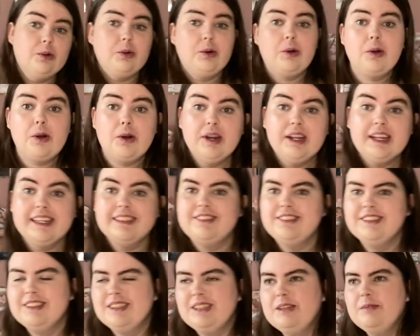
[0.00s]
chronic
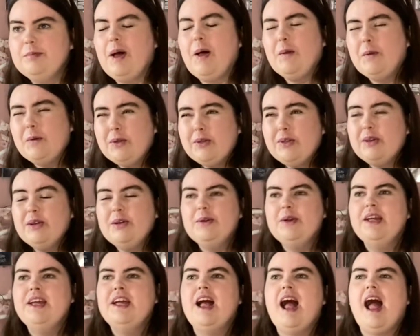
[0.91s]
illnesses, but also
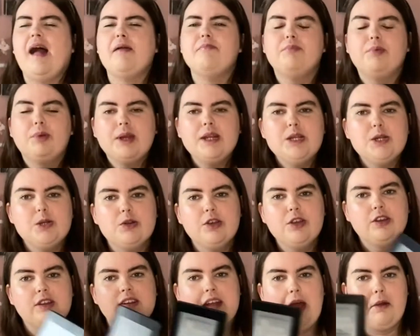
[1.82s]
I'm pretty sure you
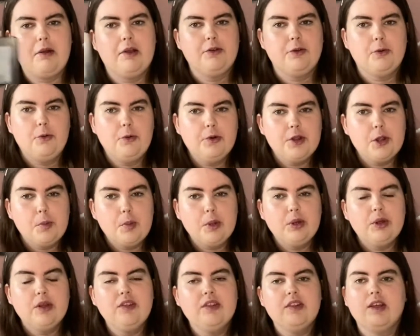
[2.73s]
can download
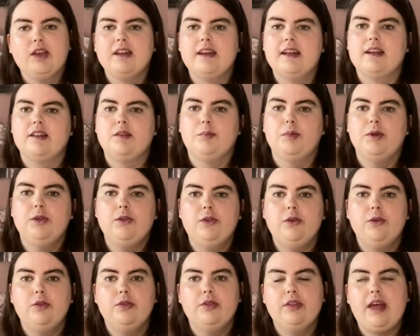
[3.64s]
audiobooks and connect
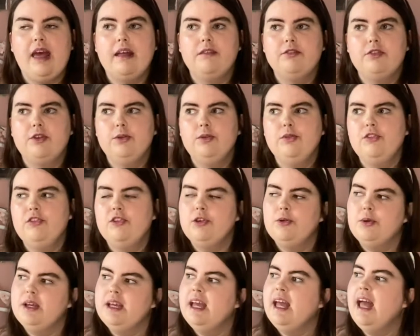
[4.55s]
Bluetooth headphones to
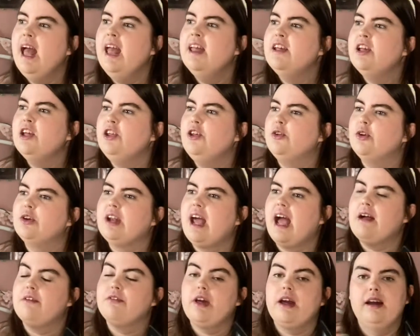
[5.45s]
it. You can
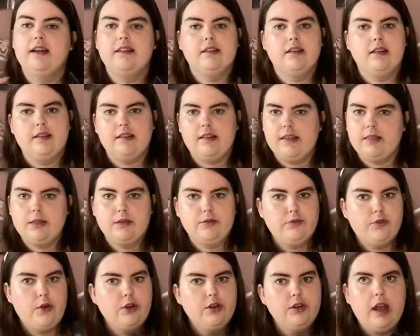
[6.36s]
have, as I said, the
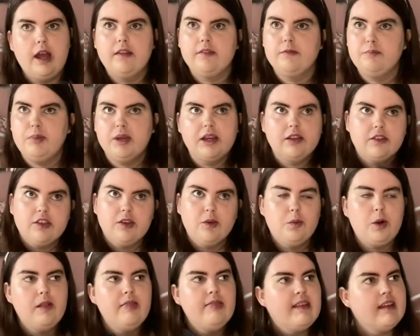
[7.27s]
font as big as you
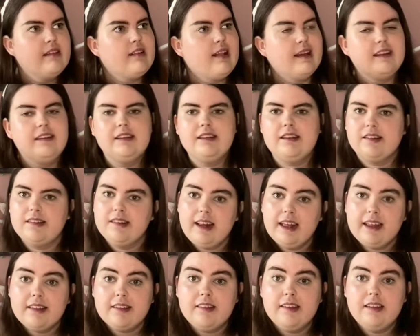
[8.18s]
want. There's like
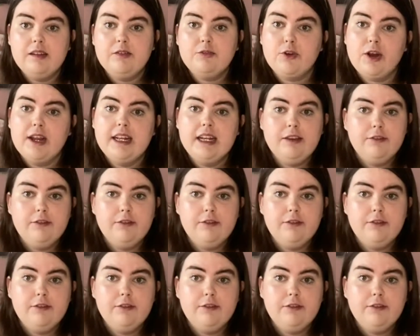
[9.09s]
dyslexia friendly